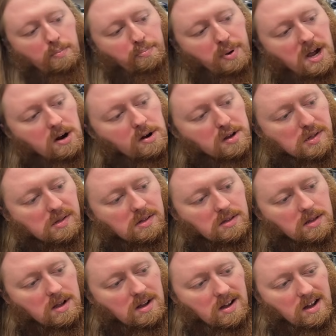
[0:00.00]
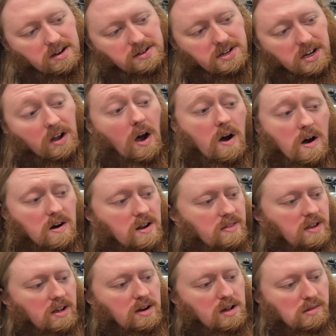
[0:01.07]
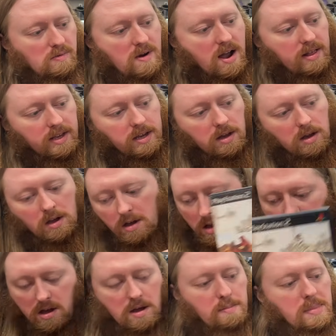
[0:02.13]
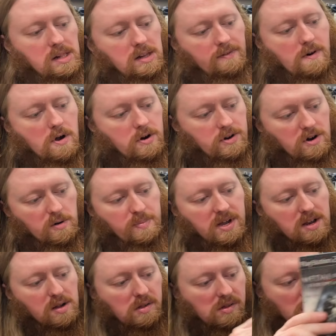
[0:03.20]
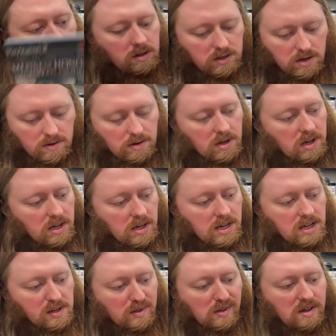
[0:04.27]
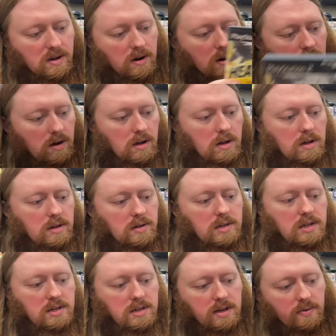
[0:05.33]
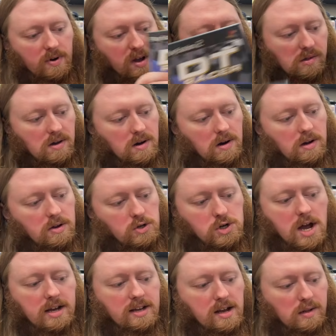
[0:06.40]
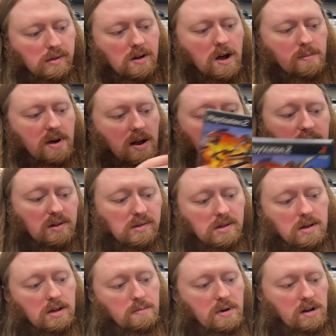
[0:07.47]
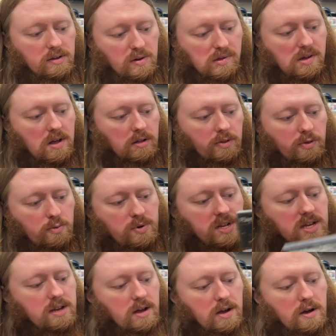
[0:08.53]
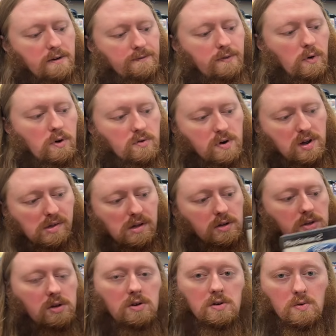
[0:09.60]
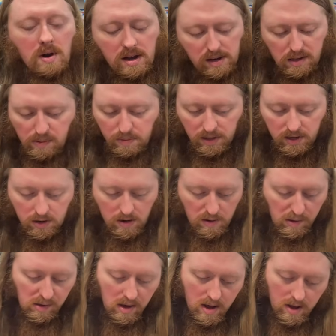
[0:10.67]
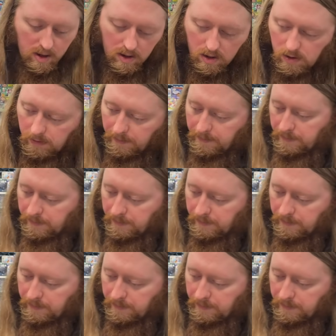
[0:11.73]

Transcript: Paris uh, Dakar, I think it is, Rally. Hmm. Medal of Honor European Assault, Heat Seeker, DT Racer, Jak X Combat Racing, Metal Gear Solid 3, Ford Racing 2, and Splinter Cell. All